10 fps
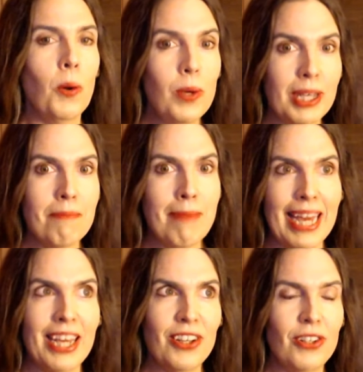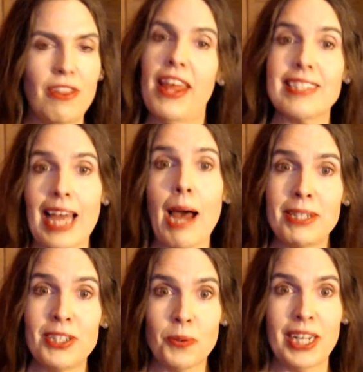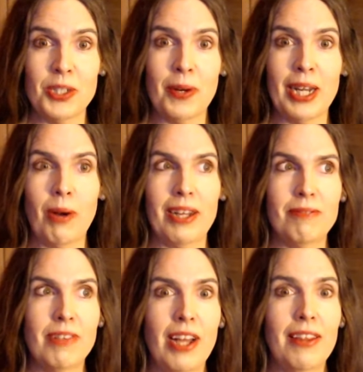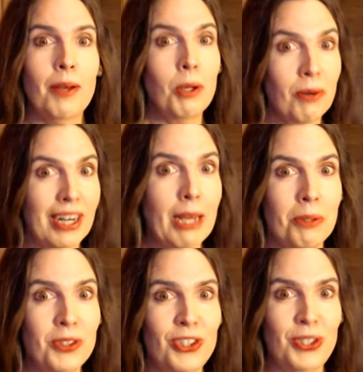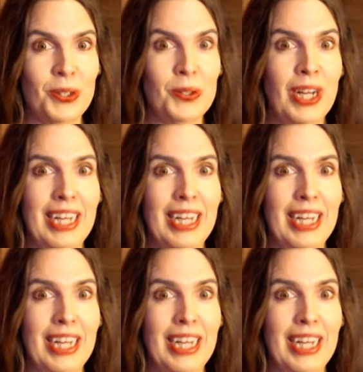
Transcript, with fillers: we can make good things happen in 2021 that we were unable to do